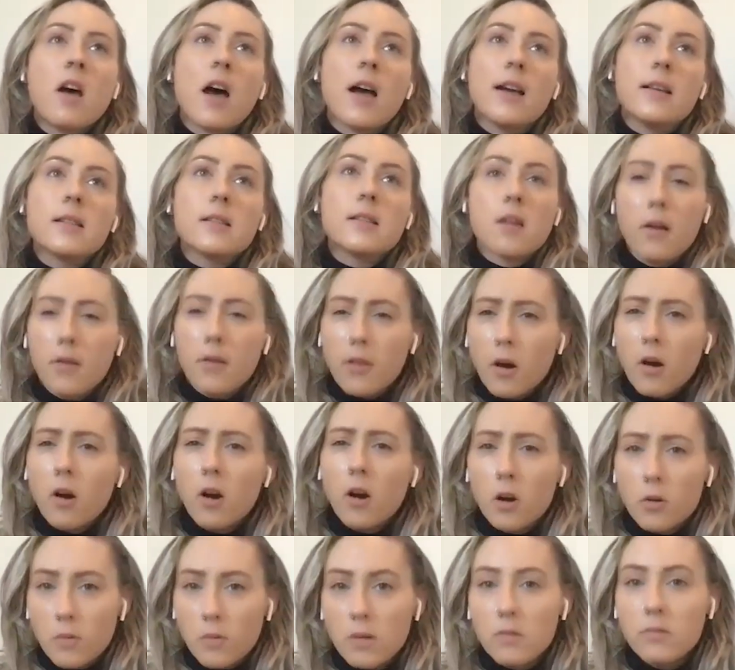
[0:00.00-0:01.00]
I saw the
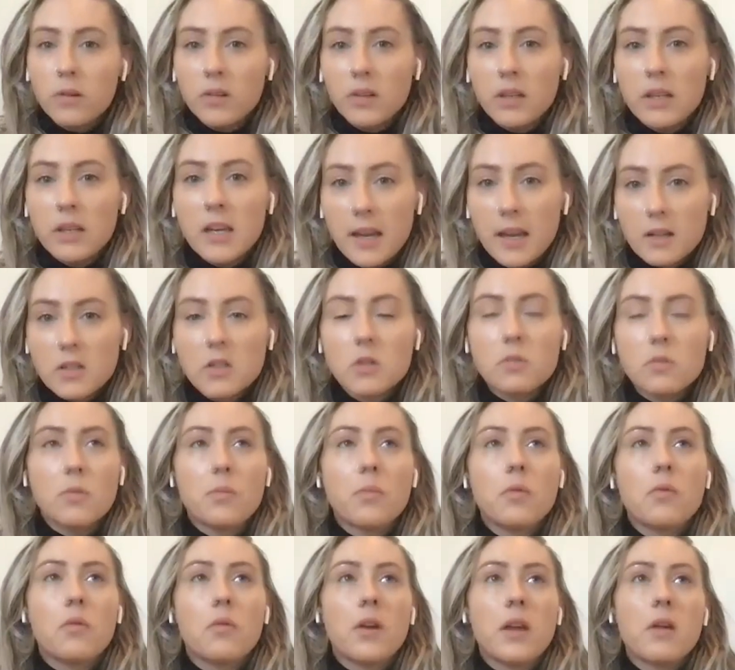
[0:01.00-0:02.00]
hardware really get to a
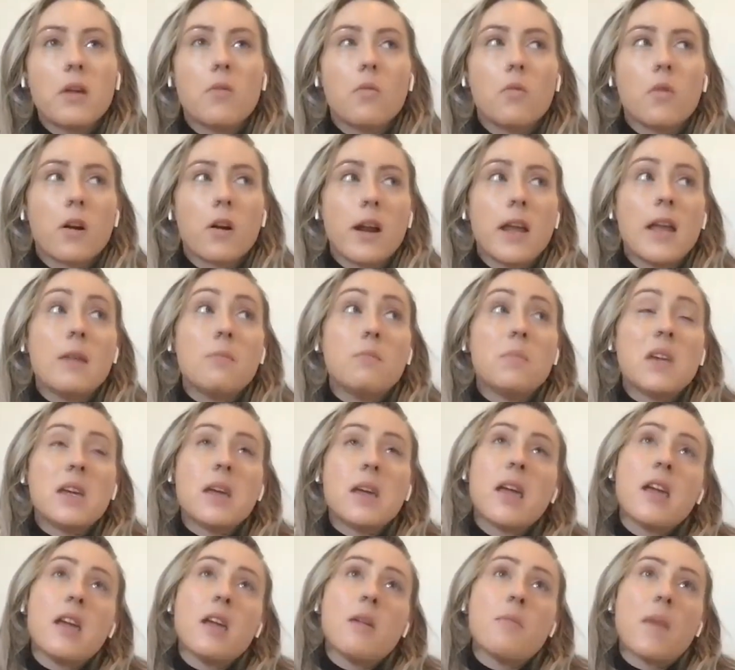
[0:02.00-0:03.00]
point where it
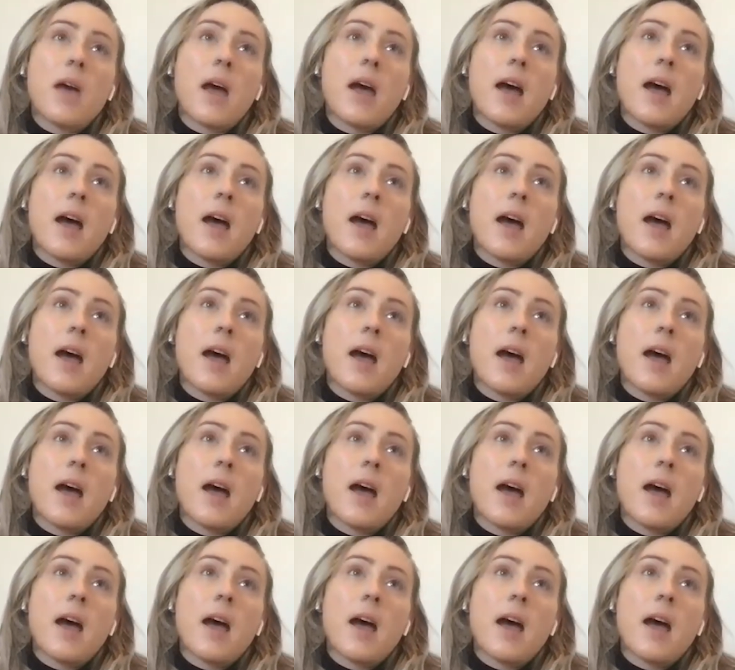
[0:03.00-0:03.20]
became